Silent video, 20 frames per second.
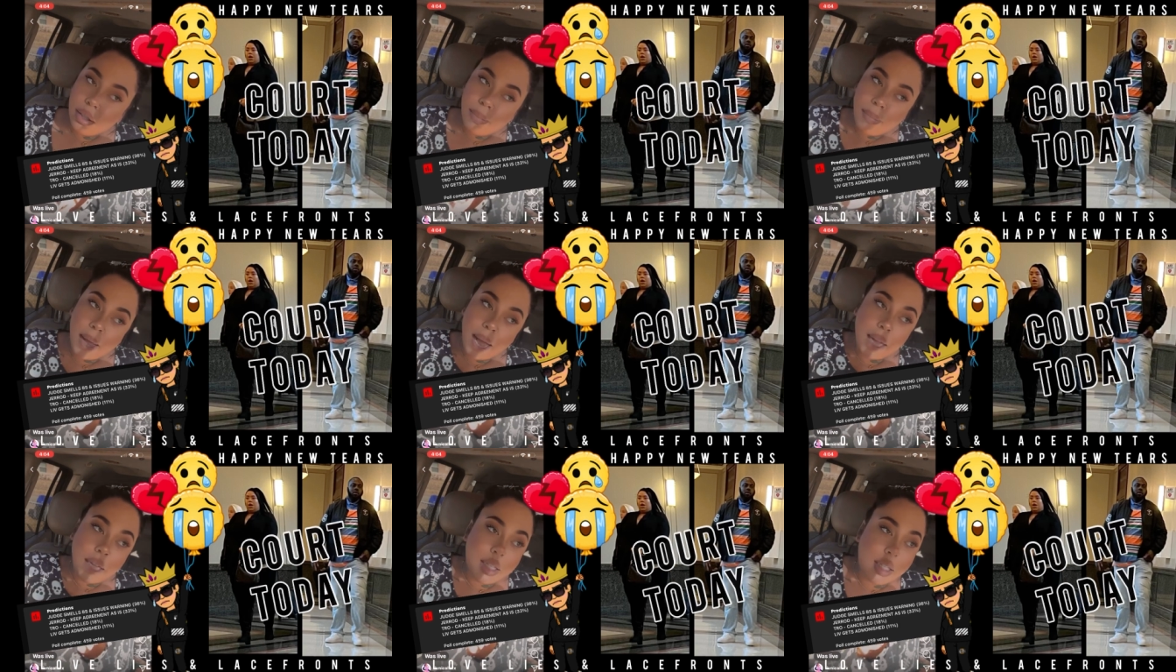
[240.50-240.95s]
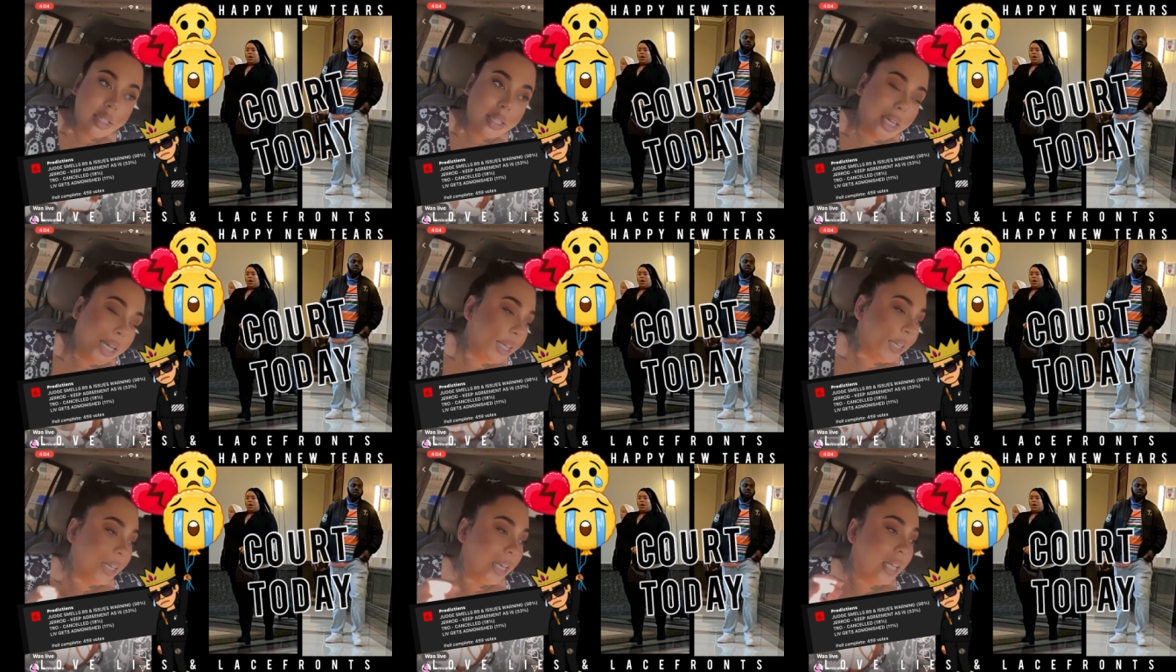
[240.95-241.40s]
My
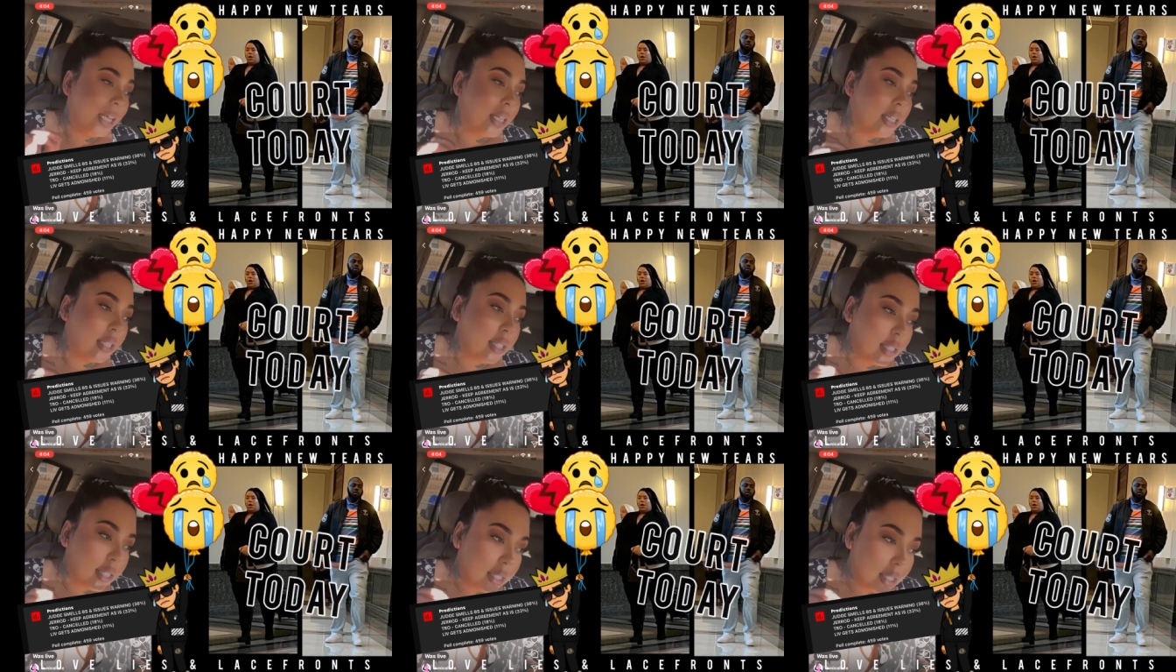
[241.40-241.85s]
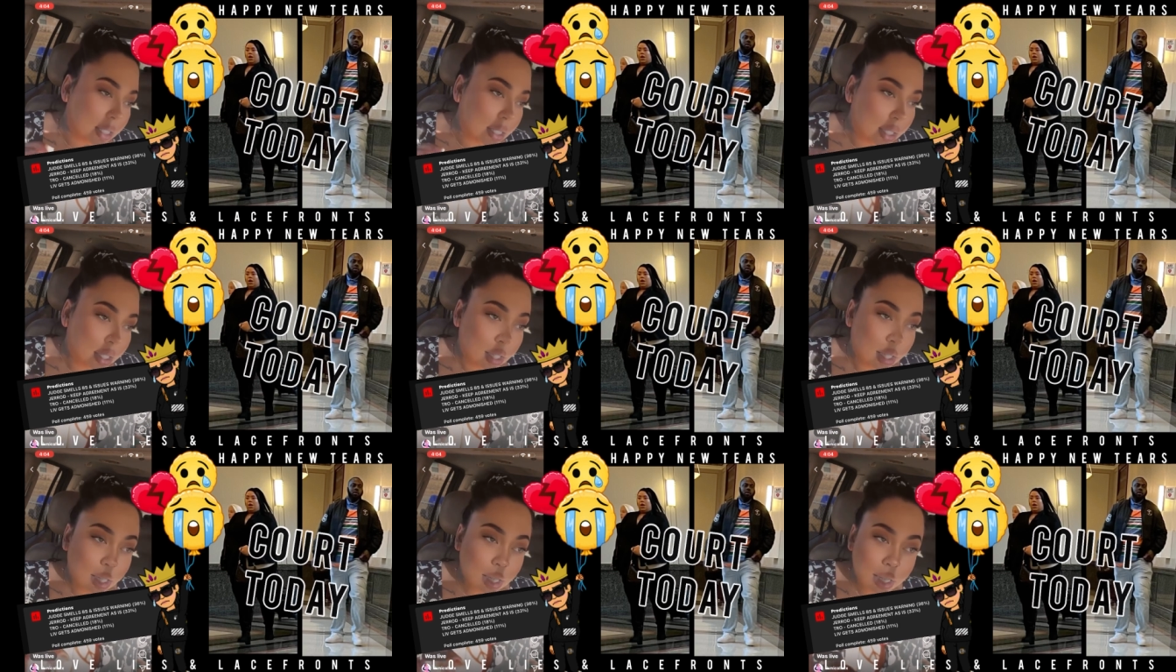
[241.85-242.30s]
goodness.
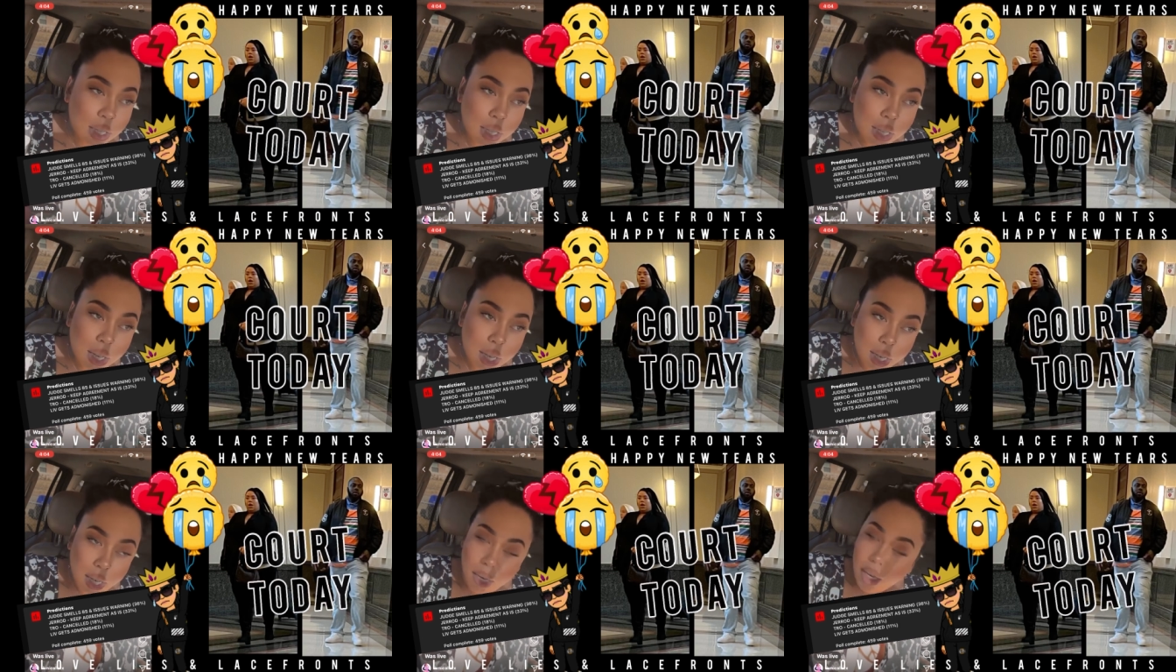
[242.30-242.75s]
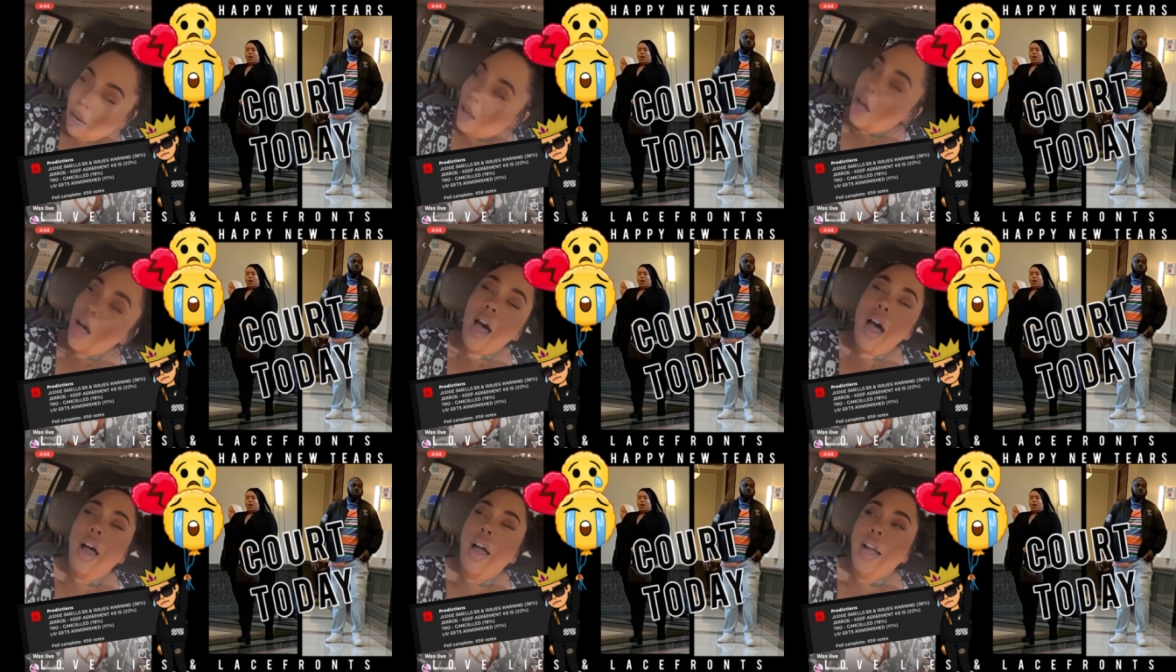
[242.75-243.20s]

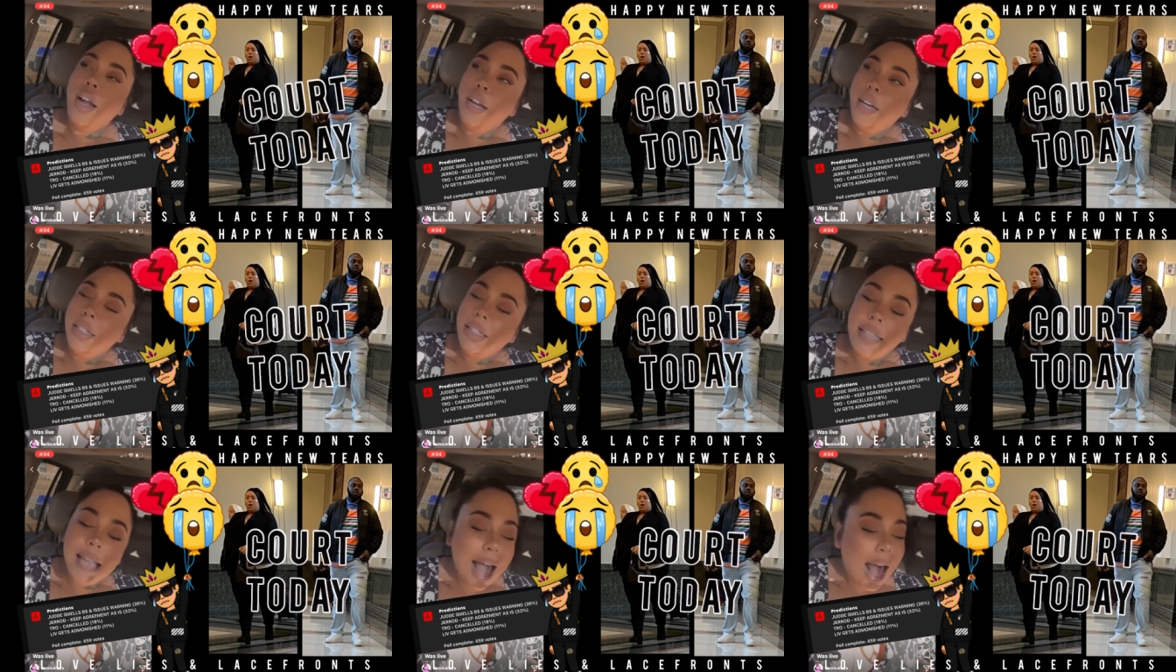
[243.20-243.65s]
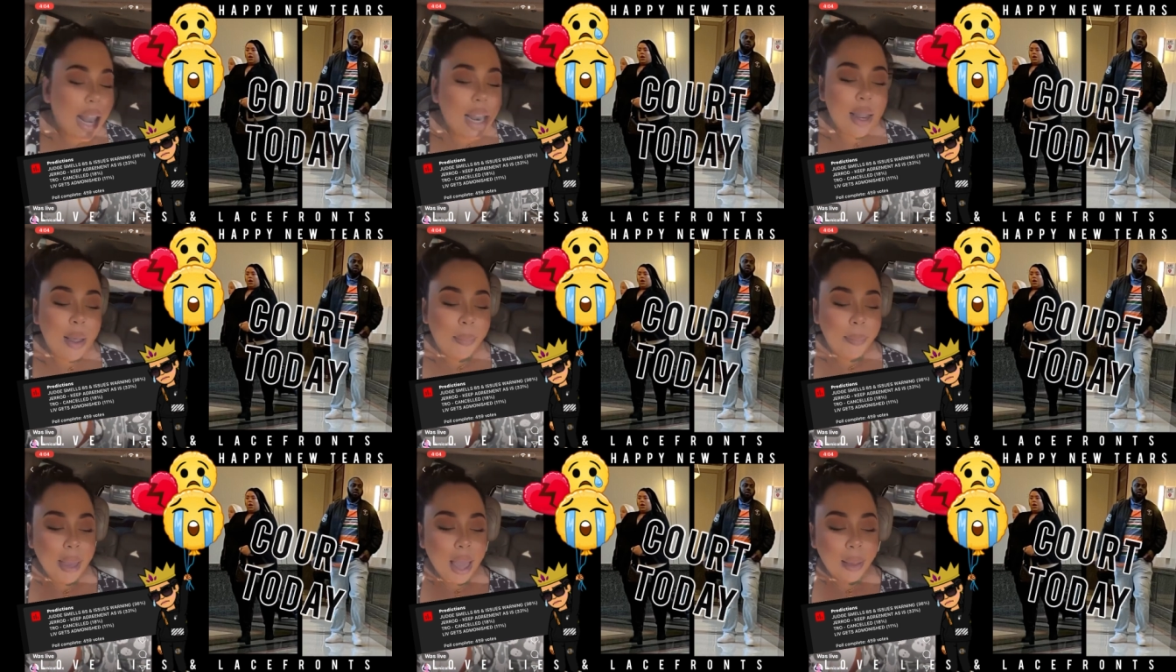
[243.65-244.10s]
Lord, tell
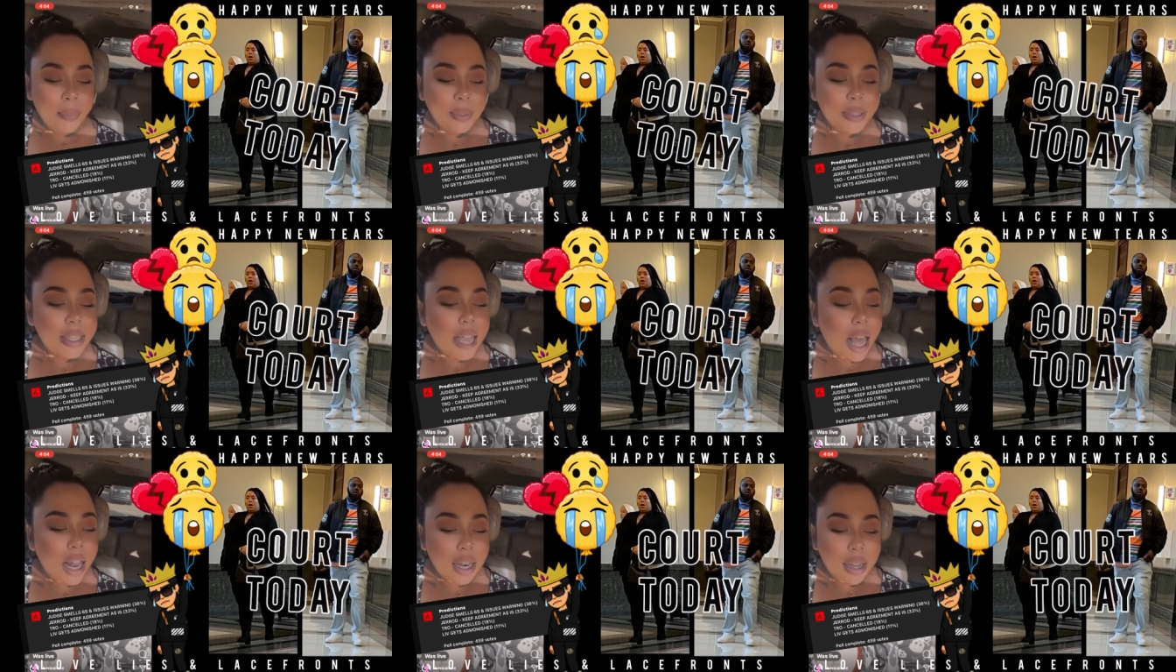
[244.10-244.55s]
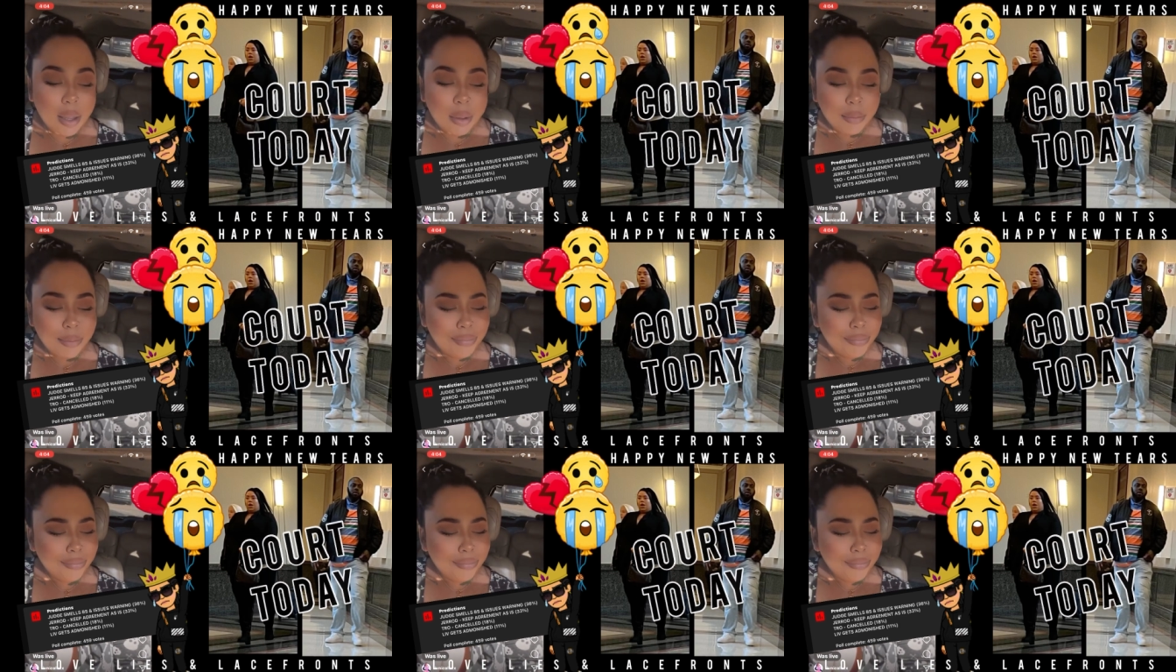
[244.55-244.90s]
him, baby, tell him.